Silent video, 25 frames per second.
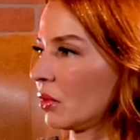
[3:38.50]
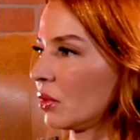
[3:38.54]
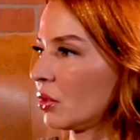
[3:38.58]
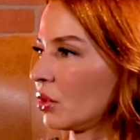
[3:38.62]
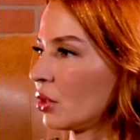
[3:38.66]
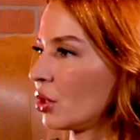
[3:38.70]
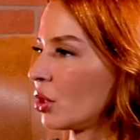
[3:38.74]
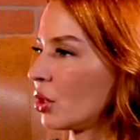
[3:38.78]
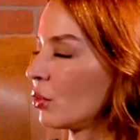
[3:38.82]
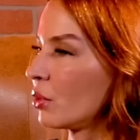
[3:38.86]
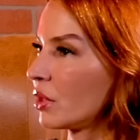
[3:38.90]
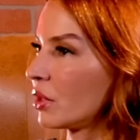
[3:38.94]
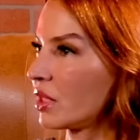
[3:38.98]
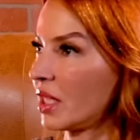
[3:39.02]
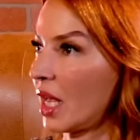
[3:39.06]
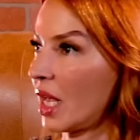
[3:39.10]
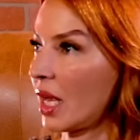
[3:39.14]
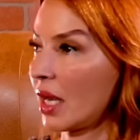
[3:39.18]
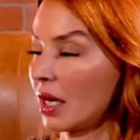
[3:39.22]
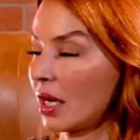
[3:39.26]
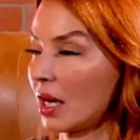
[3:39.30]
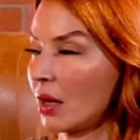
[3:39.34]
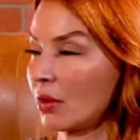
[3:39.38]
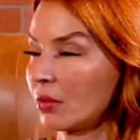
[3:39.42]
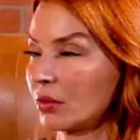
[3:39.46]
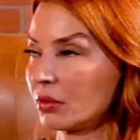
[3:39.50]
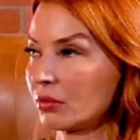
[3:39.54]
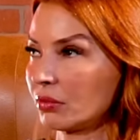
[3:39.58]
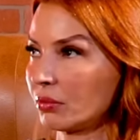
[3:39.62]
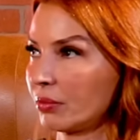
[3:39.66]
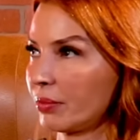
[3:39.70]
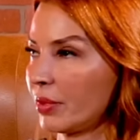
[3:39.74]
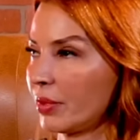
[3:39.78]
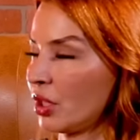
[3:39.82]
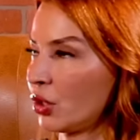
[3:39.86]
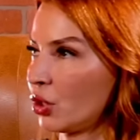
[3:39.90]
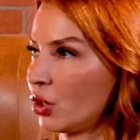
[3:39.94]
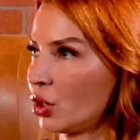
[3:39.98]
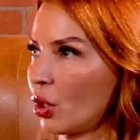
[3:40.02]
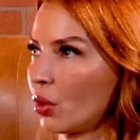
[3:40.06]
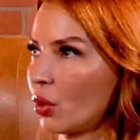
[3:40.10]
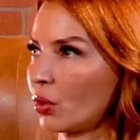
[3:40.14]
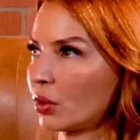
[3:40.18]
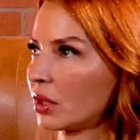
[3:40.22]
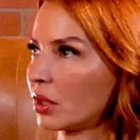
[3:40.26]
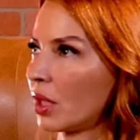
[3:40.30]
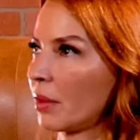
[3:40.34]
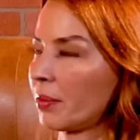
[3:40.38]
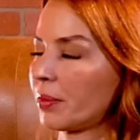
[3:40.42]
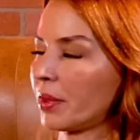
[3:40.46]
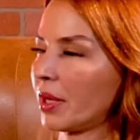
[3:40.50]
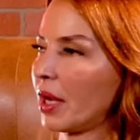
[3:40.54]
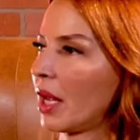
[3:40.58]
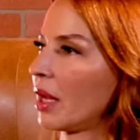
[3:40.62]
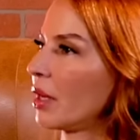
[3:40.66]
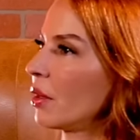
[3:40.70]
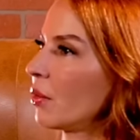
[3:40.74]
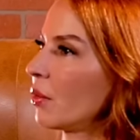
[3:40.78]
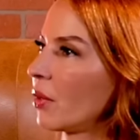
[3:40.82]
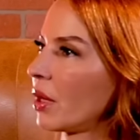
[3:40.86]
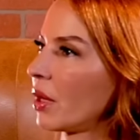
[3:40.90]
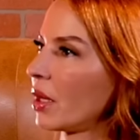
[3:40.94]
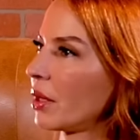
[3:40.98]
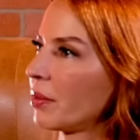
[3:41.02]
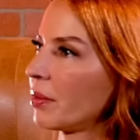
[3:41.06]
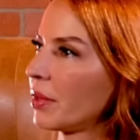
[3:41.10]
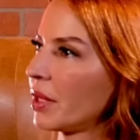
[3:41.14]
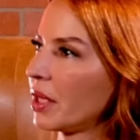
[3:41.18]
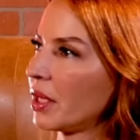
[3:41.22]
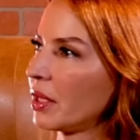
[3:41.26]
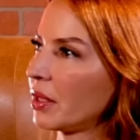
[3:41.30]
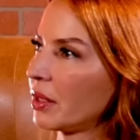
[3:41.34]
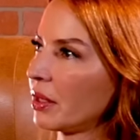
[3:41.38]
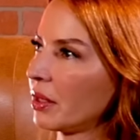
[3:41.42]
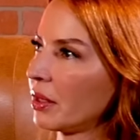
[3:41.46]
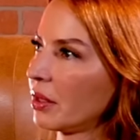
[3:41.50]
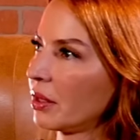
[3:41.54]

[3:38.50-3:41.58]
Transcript: She would say it, I would be choked up, and I didn't want to be,